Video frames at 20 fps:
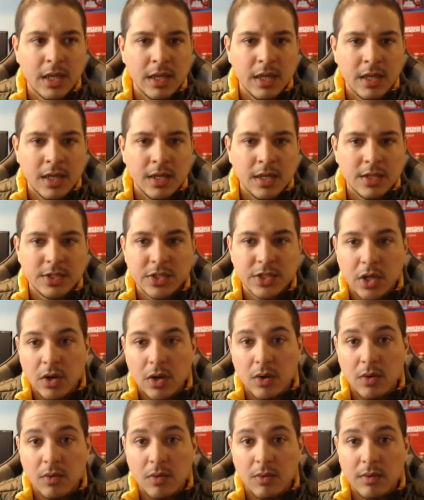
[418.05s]

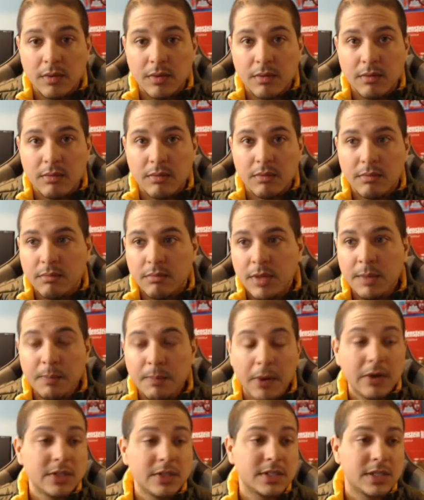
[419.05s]
So me
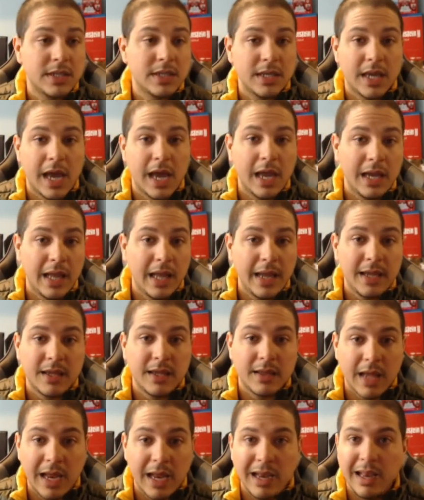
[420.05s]
personally, I like it.
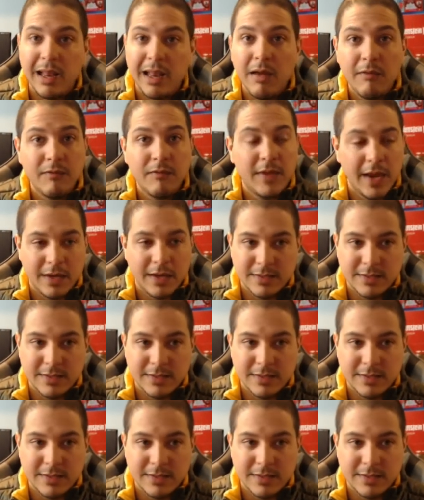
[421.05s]
I love getting